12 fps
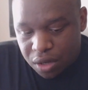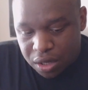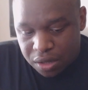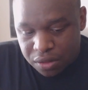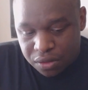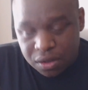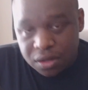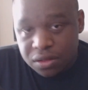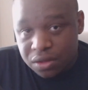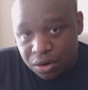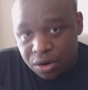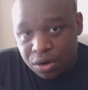
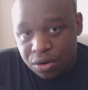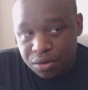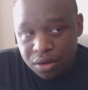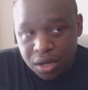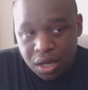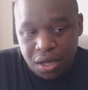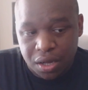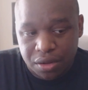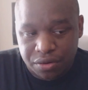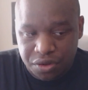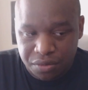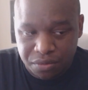the
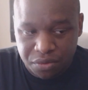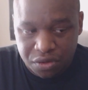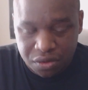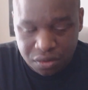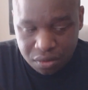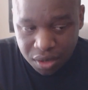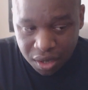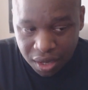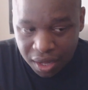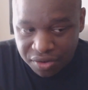girl, she was